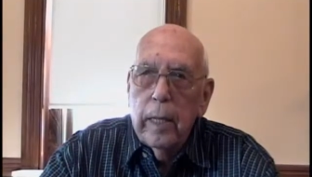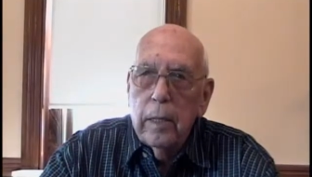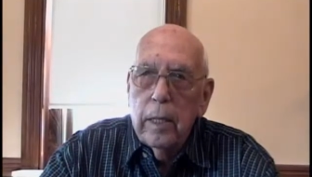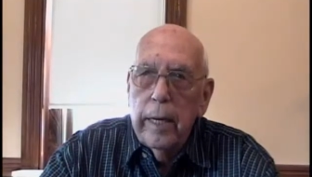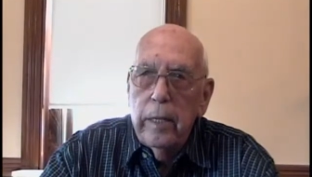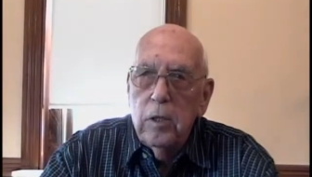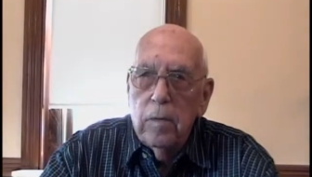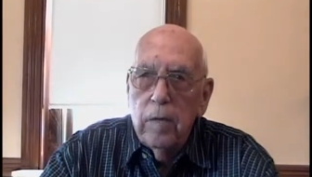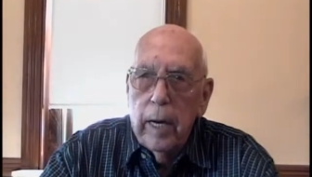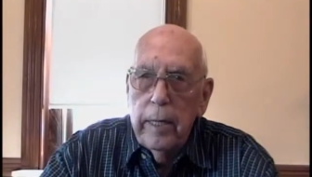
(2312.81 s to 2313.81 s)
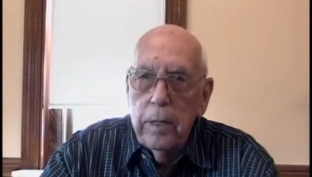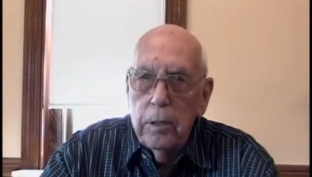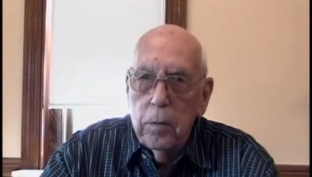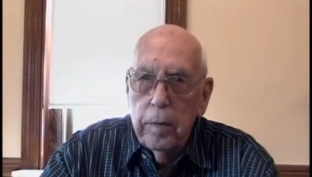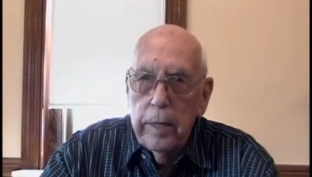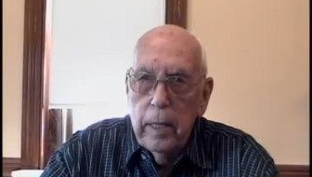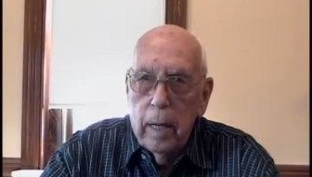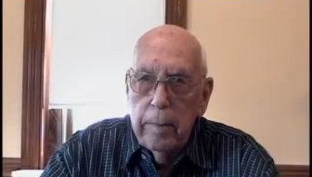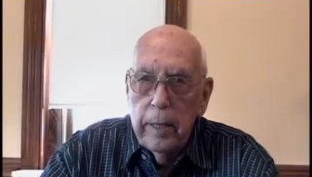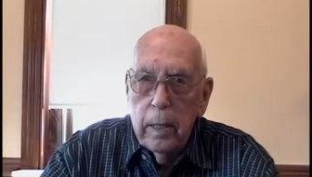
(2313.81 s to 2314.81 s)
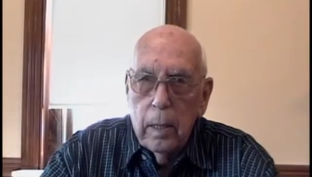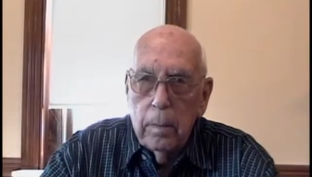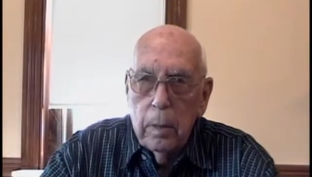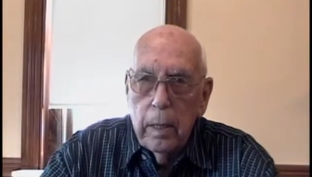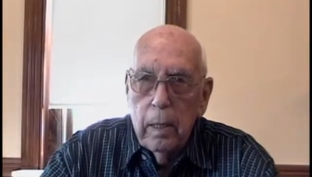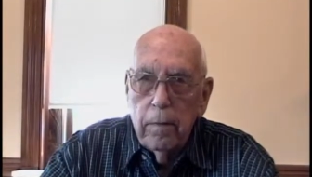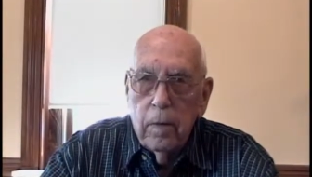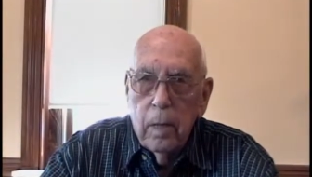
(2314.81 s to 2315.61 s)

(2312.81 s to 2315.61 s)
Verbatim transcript: at the age of 93, I believe.